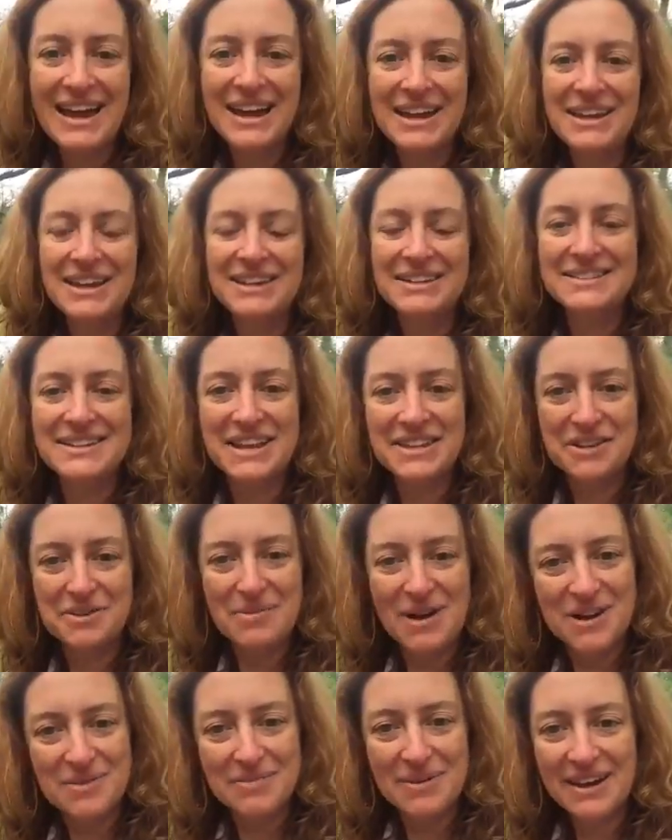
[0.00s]
Hi, it's Heather
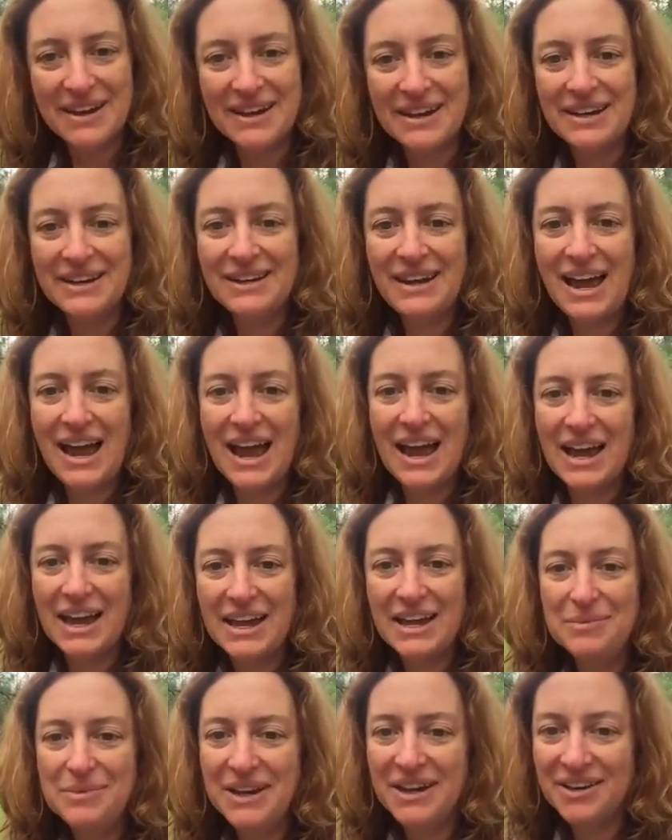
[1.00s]
Buckman. I
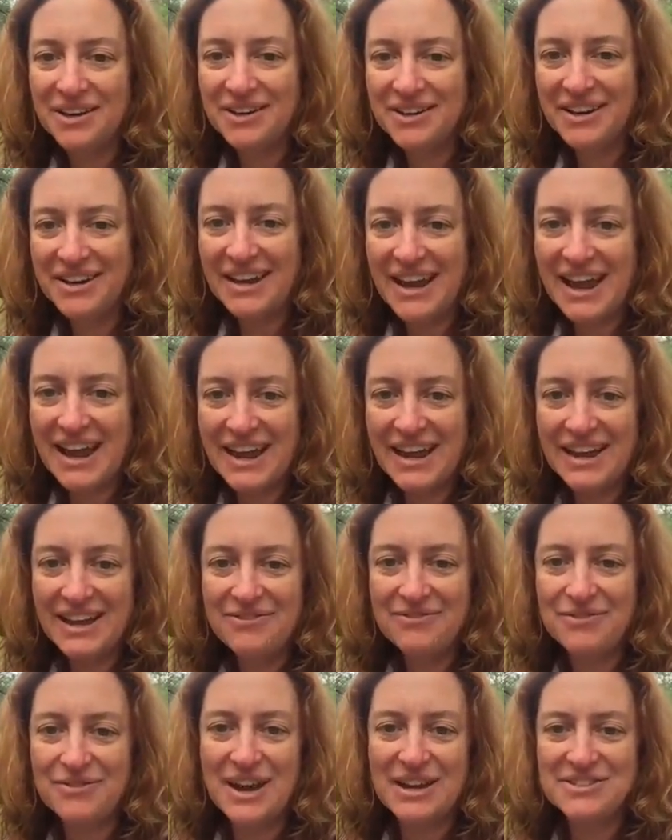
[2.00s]
am here
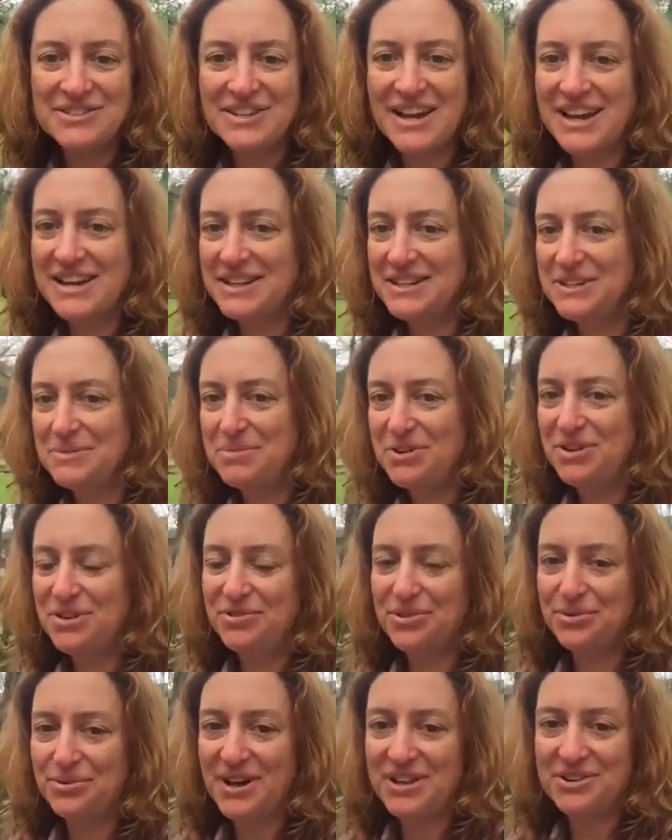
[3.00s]
today outside in the
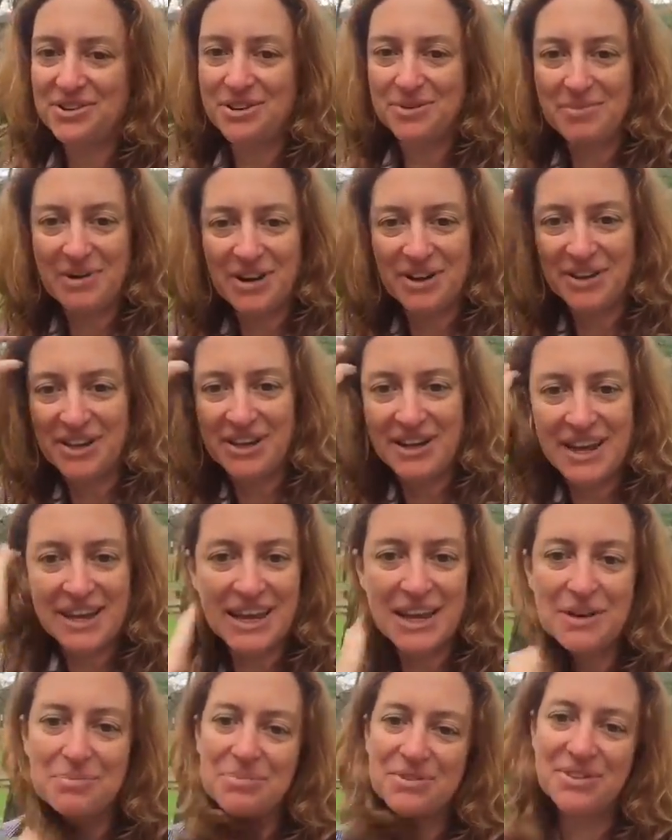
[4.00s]
beautiful weather in Maryland. I
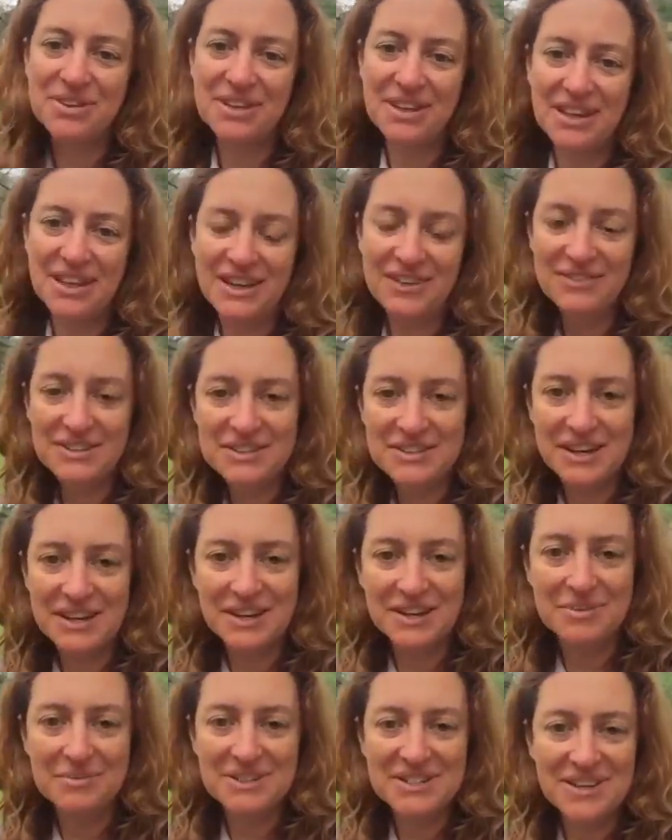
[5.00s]
can't believe it's like
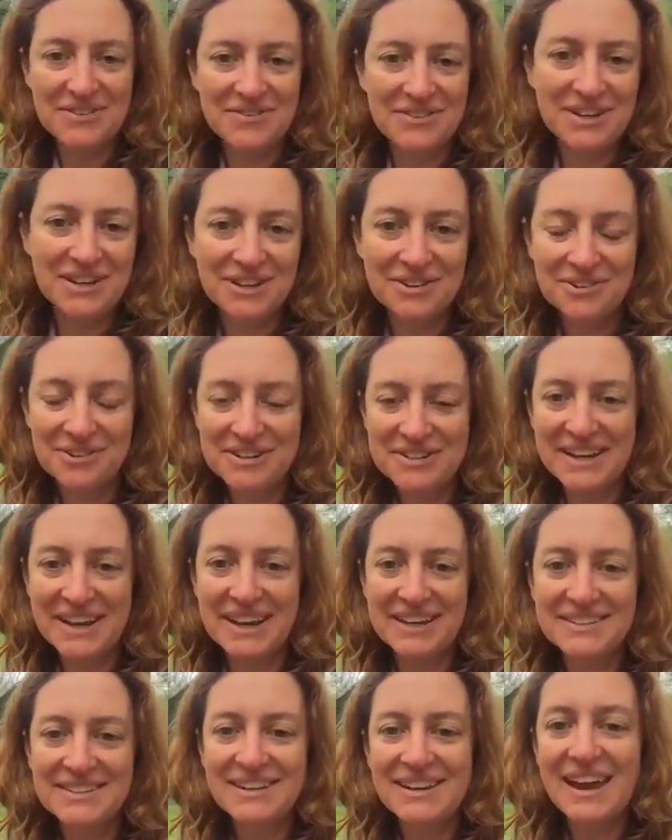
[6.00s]
going to be 70 degrees
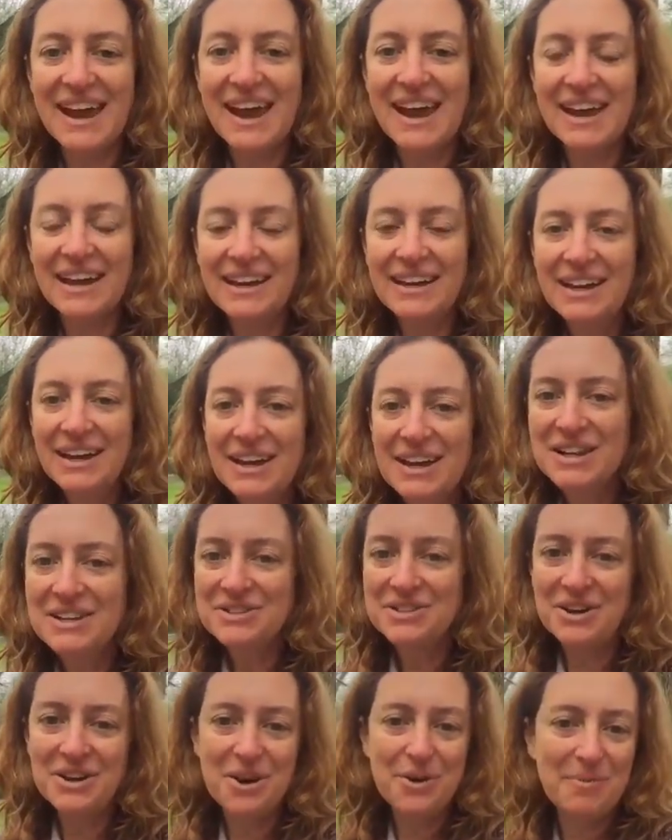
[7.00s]
again today.
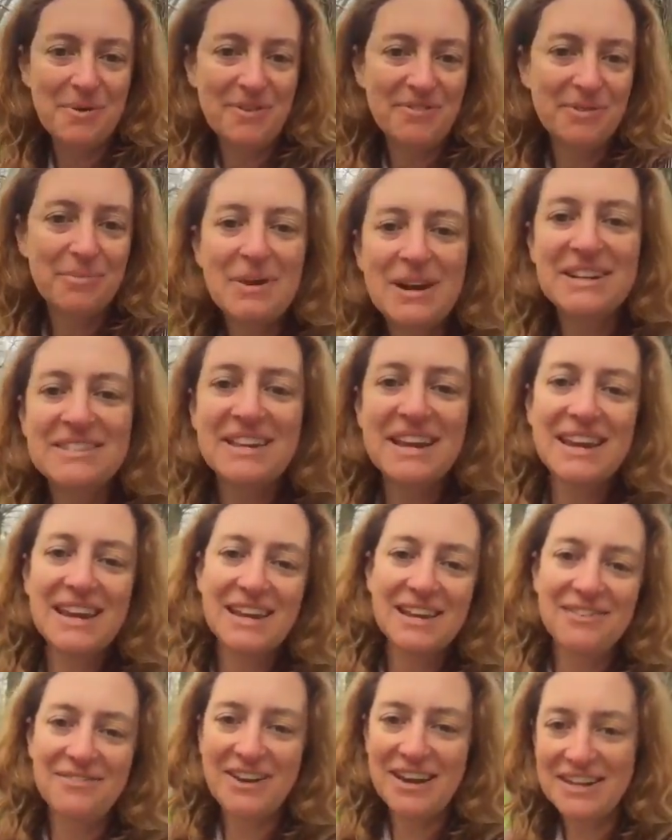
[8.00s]
So I hope everybody's
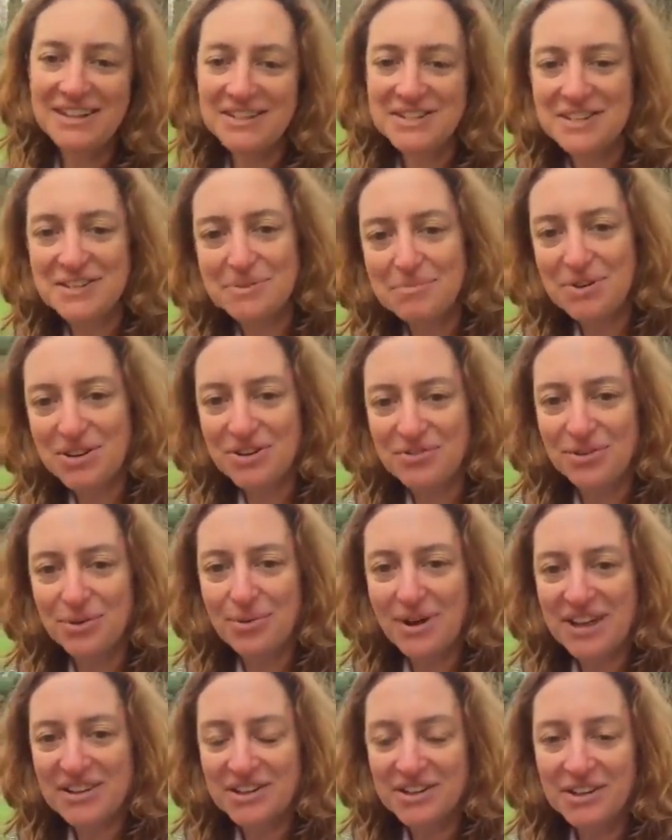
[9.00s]
taking advantage of the
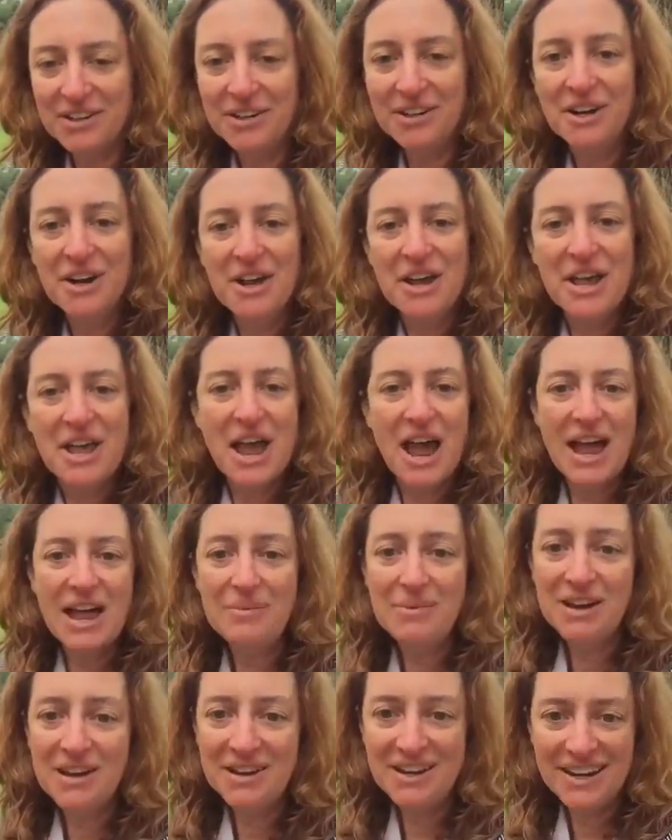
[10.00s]
beautiful weather.
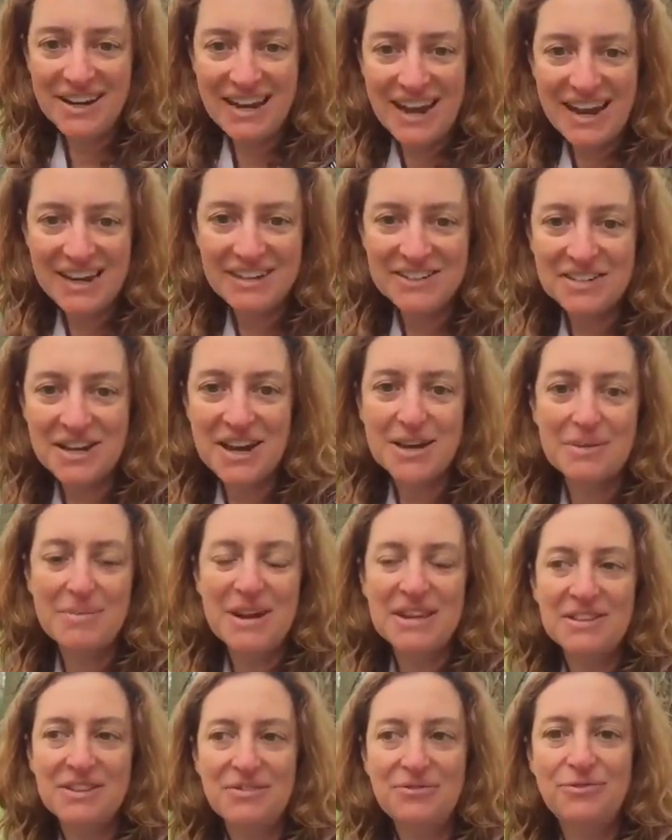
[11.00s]
I'm here today to talk
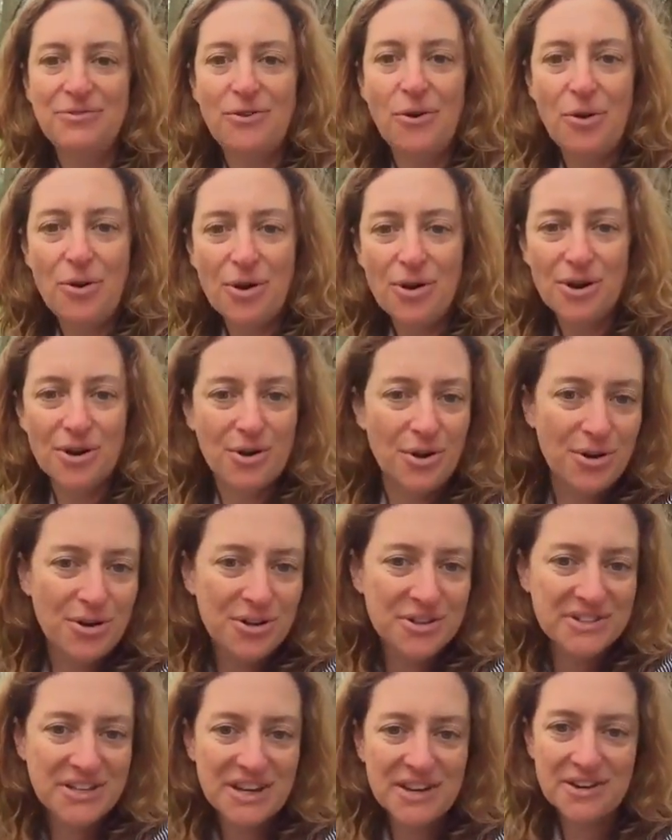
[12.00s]
about the 4
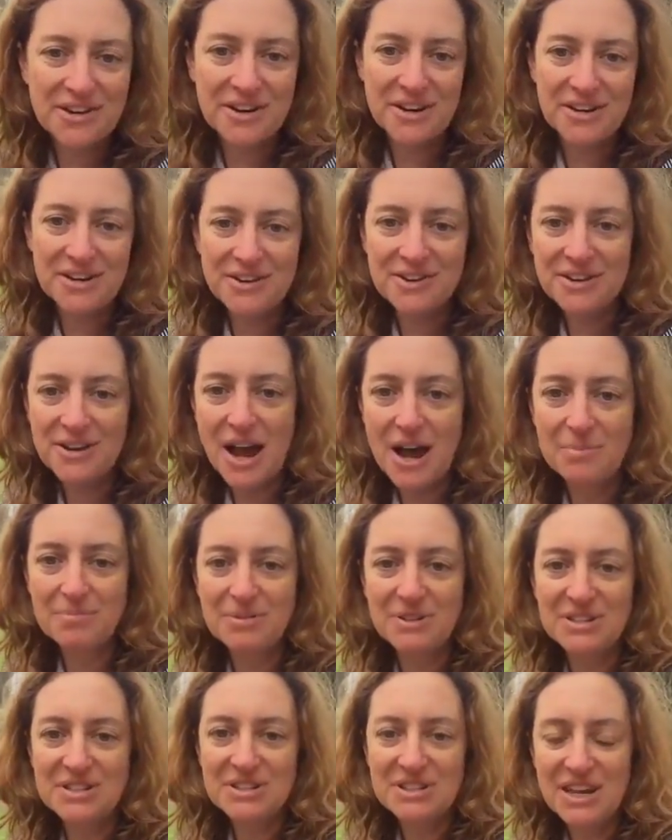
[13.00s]
goals that you're going to
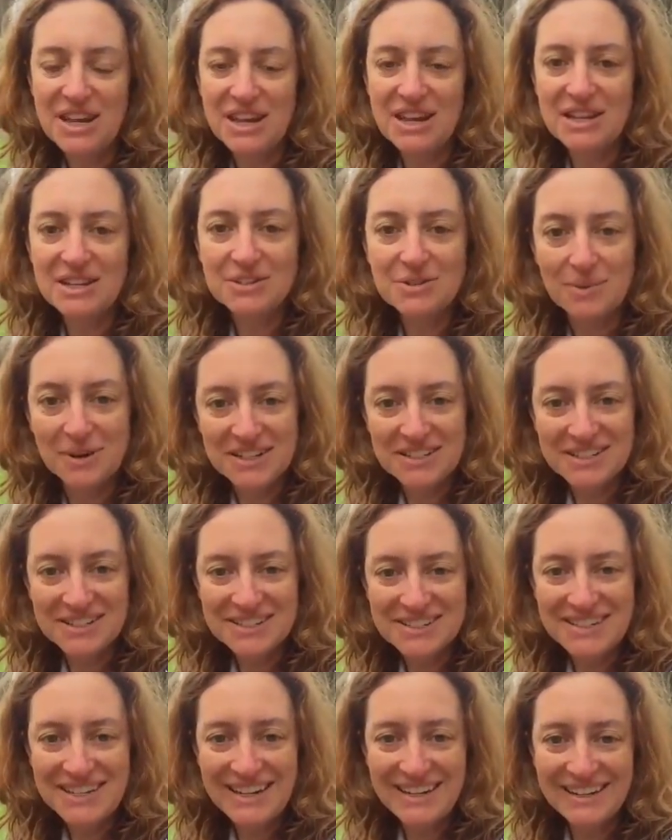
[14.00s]
accomplish in
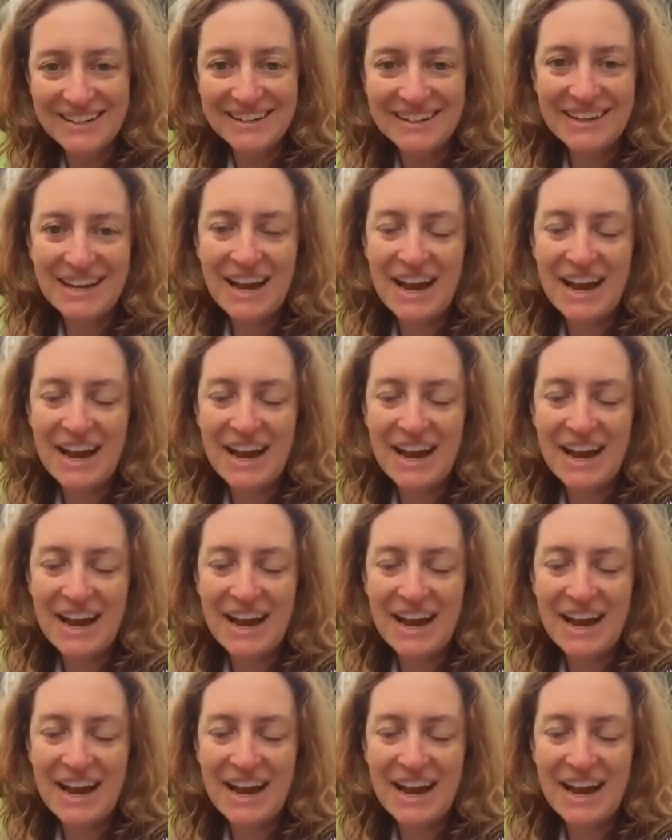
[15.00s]
2016.